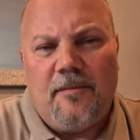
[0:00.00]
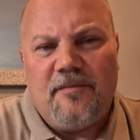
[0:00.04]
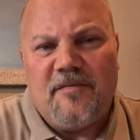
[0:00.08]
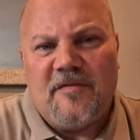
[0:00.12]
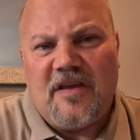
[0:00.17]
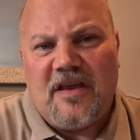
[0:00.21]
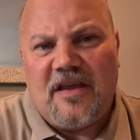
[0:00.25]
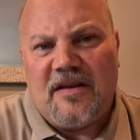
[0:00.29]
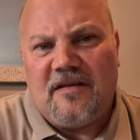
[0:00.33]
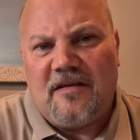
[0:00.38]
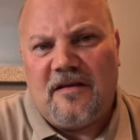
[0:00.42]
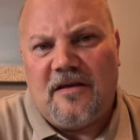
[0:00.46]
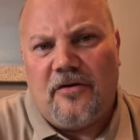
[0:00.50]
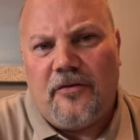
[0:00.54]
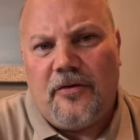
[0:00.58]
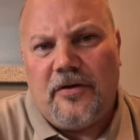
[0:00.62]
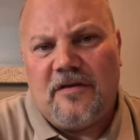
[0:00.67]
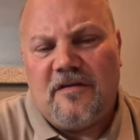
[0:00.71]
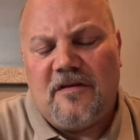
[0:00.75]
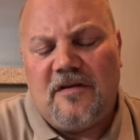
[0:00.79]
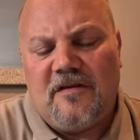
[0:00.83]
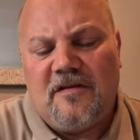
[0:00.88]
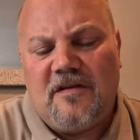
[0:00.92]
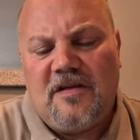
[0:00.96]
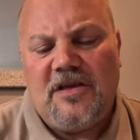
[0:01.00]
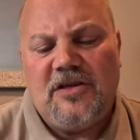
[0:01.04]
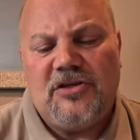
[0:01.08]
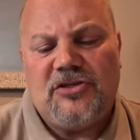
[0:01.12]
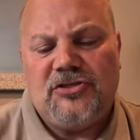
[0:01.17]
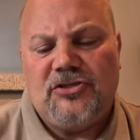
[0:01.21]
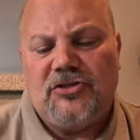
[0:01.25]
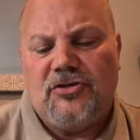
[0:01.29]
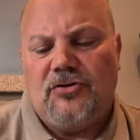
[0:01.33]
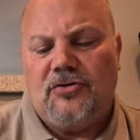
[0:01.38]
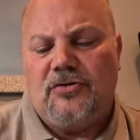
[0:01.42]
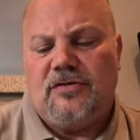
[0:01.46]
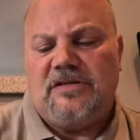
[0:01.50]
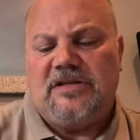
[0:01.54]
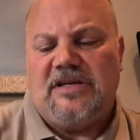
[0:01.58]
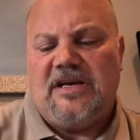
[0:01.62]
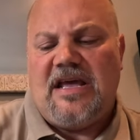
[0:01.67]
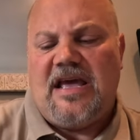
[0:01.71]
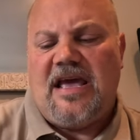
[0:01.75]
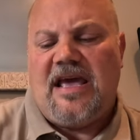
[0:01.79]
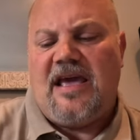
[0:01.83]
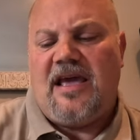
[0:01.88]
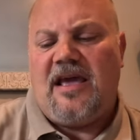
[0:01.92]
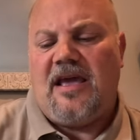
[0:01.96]
I'm going to teach you
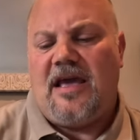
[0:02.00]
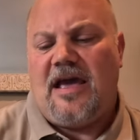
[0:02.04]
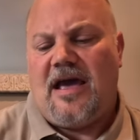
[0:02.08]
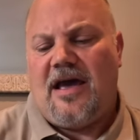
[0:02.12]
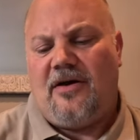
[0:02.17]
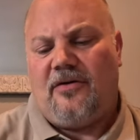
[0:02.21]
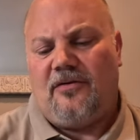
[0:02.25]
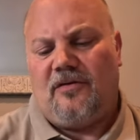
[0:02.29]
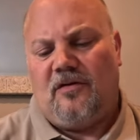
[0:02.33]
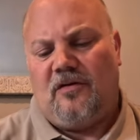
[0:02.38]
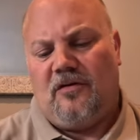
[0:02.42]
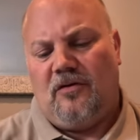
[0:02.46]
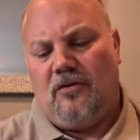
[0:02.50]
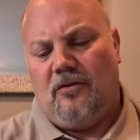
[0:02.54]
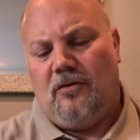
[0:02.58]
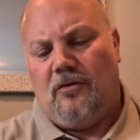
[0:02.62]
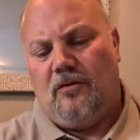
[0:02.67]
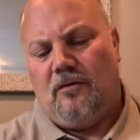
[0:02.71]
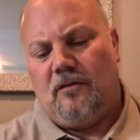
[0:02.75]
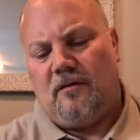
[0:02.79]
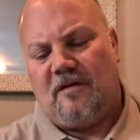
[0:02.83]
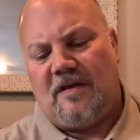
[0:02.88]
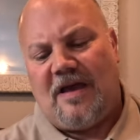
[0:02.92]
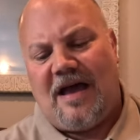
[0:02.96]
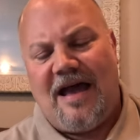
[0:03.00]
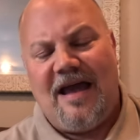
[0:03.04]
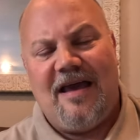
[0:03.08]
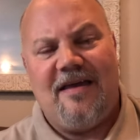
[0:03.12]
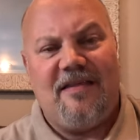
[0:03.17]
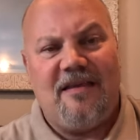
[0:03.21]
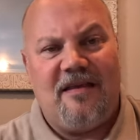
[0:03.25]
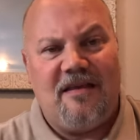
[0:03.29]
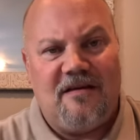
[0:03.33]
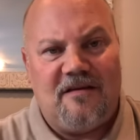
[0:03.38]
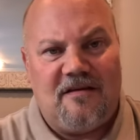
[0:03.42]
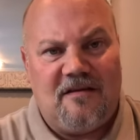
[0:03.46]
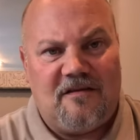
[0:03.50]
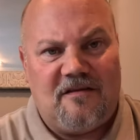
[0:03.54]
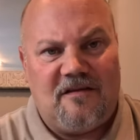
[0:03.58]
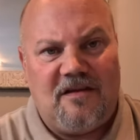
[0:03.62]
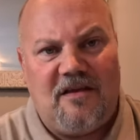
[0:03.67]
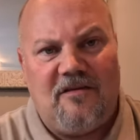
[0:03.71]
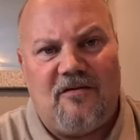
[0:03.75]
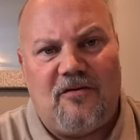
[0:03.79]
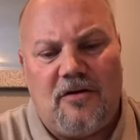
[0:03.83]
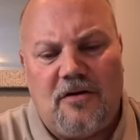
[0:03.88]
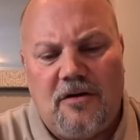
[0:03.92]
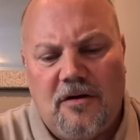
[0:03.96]
today how to tie the
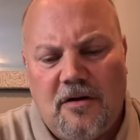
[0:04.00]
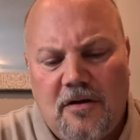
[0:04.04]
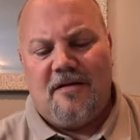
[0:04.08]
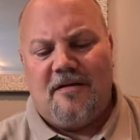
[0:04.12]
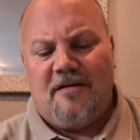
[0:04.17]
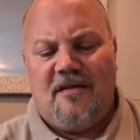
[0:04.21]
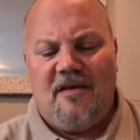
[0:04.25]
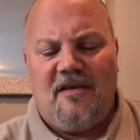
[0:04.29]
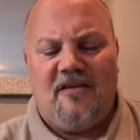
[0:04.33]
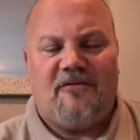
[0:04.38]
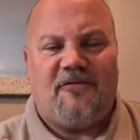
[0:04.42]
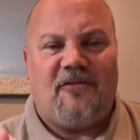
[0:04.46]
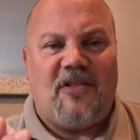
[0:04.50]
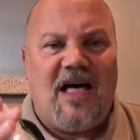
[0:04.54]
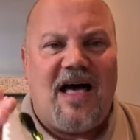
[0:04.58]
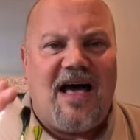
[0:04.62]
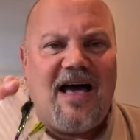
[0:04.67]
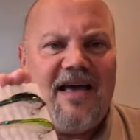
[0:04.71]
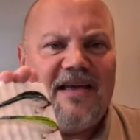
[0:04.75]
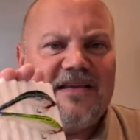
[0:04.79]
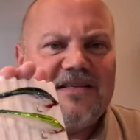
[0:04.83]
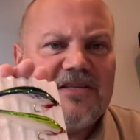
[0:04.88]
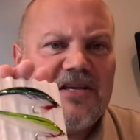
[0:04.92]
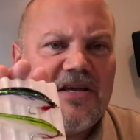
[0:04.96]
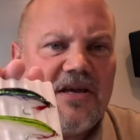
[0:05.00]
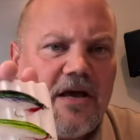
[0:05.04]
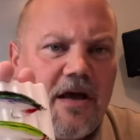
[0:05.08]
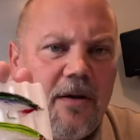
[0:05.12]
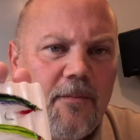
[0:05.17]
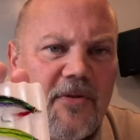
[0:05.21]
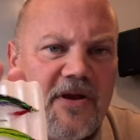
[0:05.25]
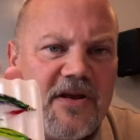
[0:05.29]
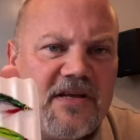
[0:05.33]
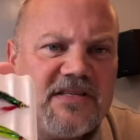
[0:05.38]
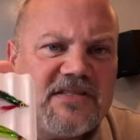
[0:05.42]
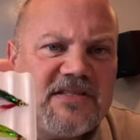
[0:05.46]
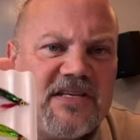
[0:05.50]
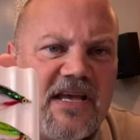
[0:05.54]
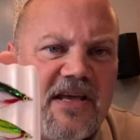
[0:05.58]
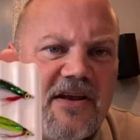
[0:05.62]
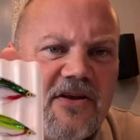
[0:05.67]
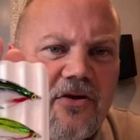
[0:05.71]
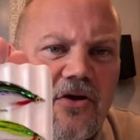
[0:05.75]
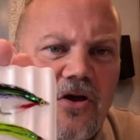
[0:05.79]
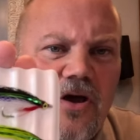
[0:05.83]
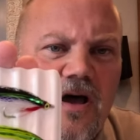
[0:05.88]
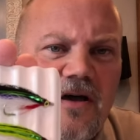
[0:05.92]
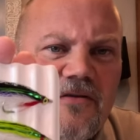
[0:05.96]
deceiver. These flies I'm going to
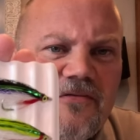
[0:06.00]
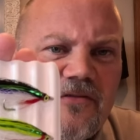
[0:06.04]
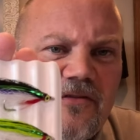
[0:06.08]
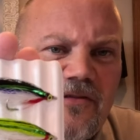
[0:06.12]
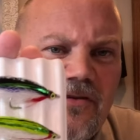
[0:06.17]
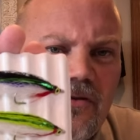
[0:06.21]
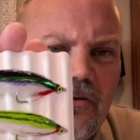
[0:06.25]
send off